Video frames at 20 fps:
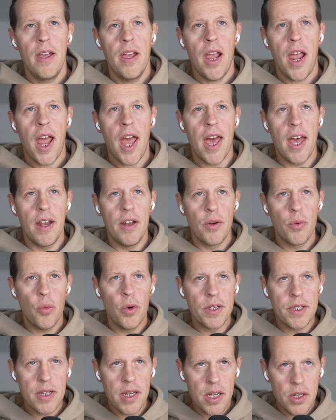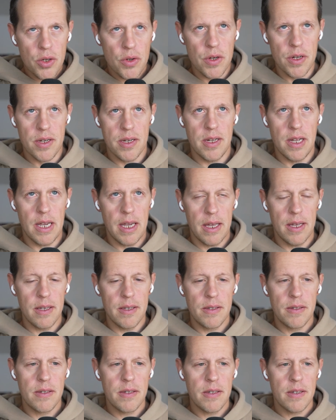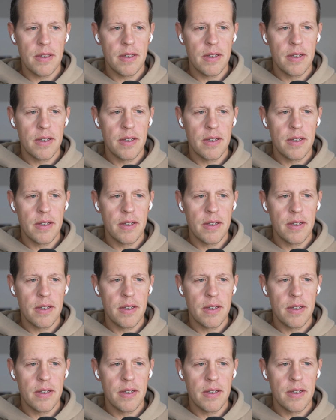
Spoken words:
And what's interesting is